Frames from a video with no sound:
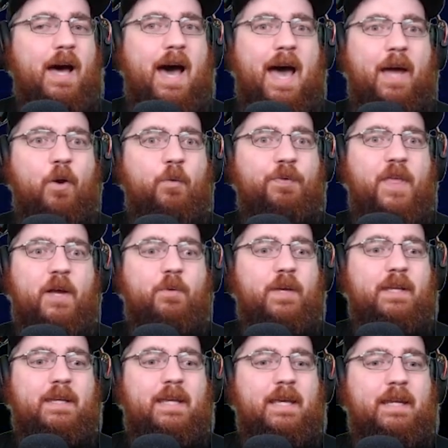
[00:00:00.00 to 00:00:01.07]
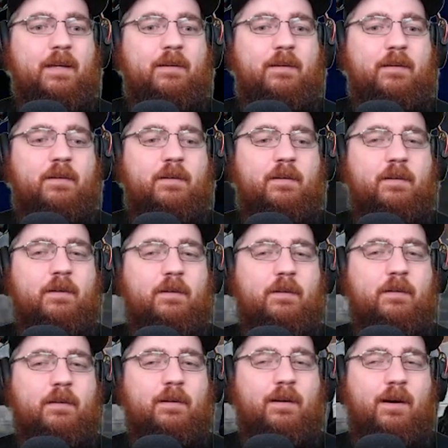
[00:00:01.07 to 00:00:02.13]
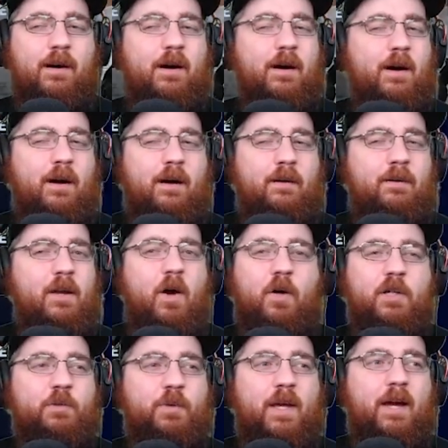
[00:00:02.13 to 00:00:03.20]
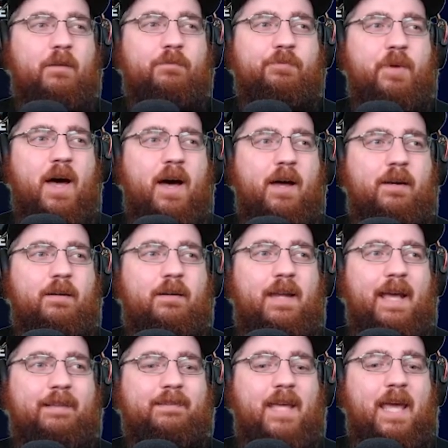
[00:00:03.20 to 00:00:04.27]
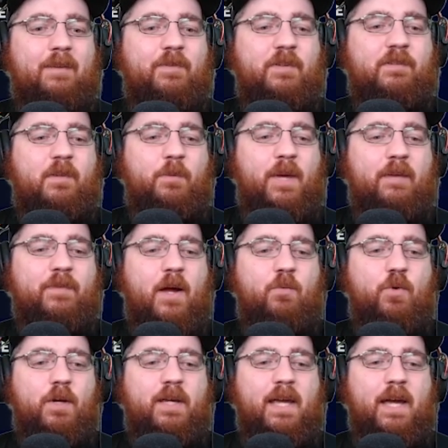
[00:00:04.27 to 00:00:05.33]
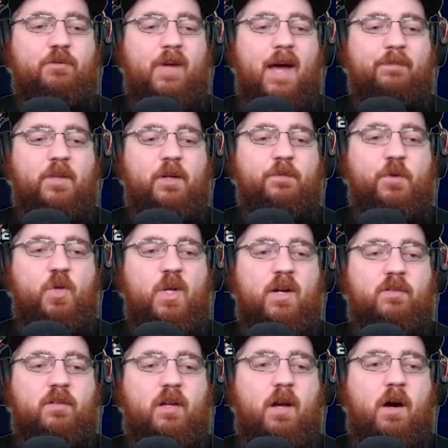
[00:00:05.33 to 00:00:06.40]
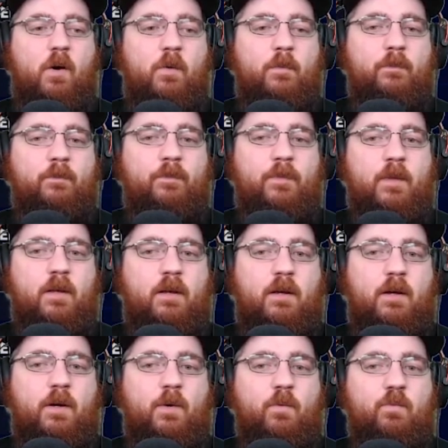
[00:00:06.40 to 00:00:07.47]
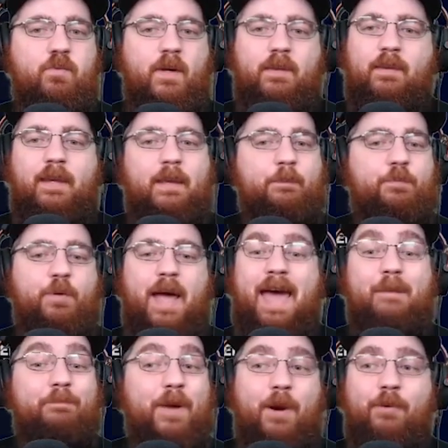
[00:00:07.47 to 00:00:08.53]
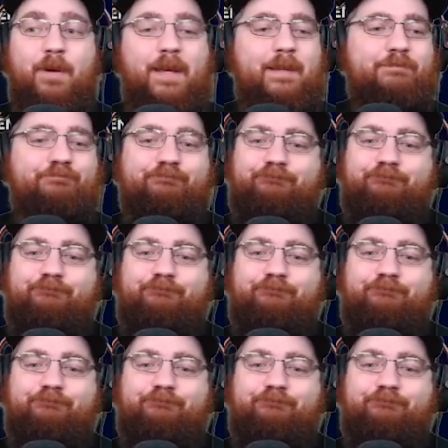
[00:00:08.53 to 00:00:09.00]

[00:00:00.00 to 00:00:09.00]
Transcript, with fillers: I don't think we need a guard. No, because we have uh, Nate Davis, then we have that rookie I drafted a few years ago Ridley, Bradbury.